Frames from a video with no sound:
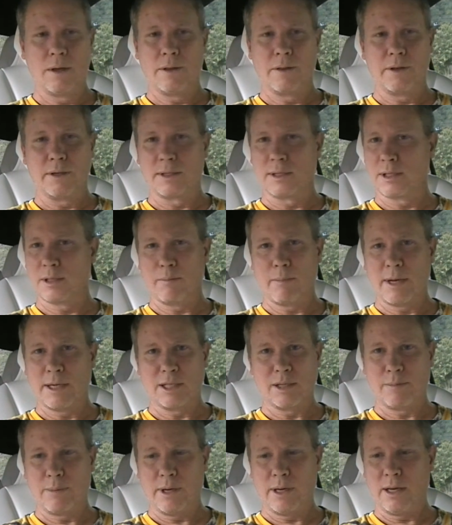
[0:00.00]
This isn't meant
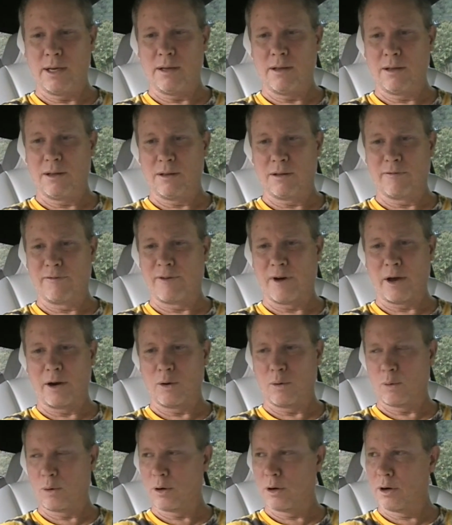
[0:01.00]
to be the
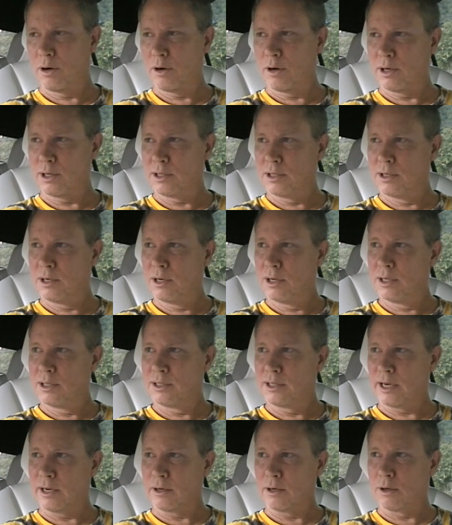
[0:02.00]
final word or
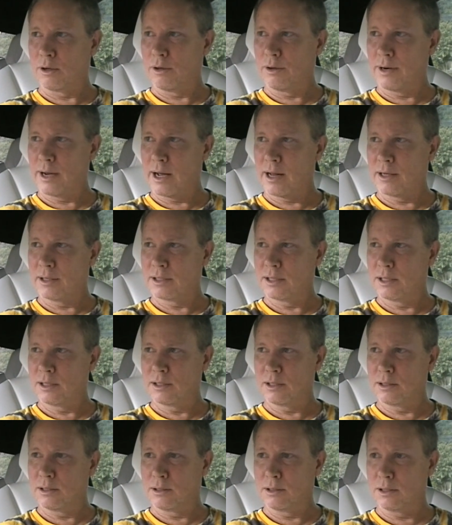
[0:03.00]
technical
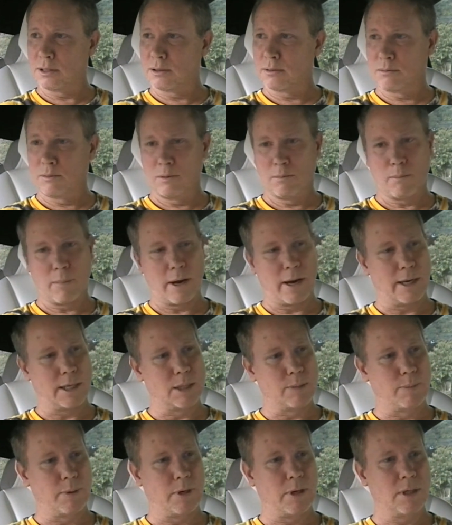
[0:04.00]
analysis. It's just my
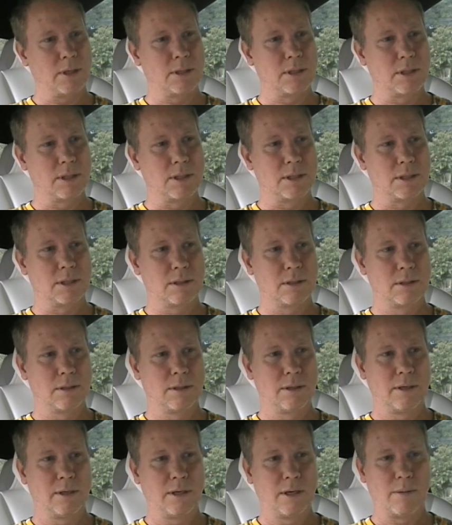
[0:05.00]
experiences
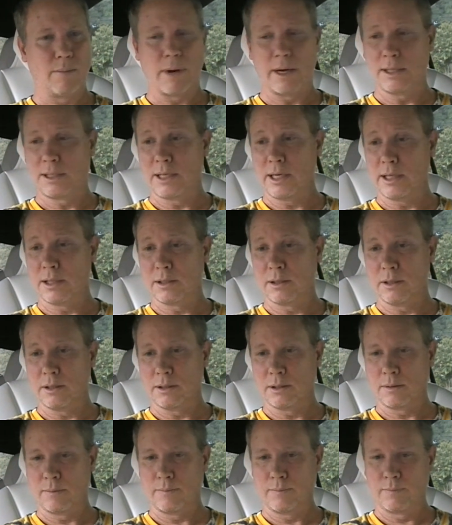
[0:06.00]
and my
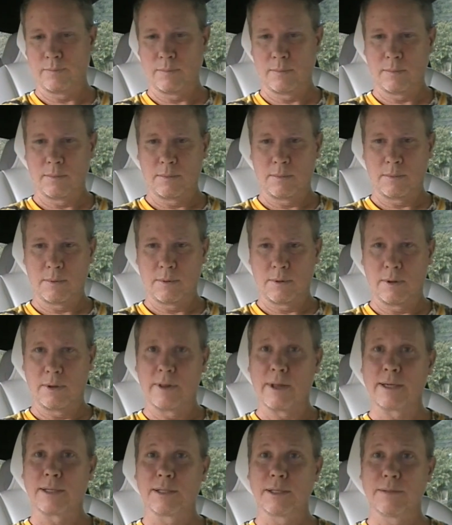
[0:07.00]
Teslas.
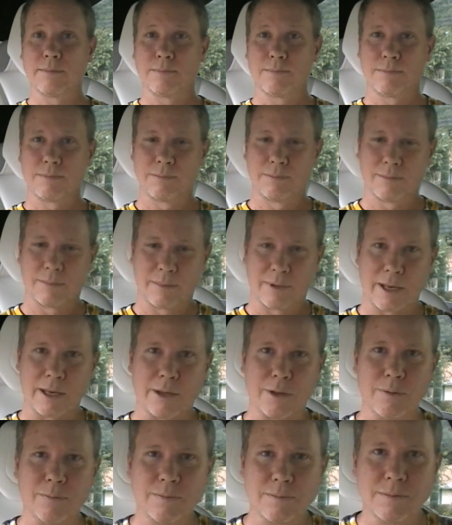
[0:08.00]
And that's it. Thank you.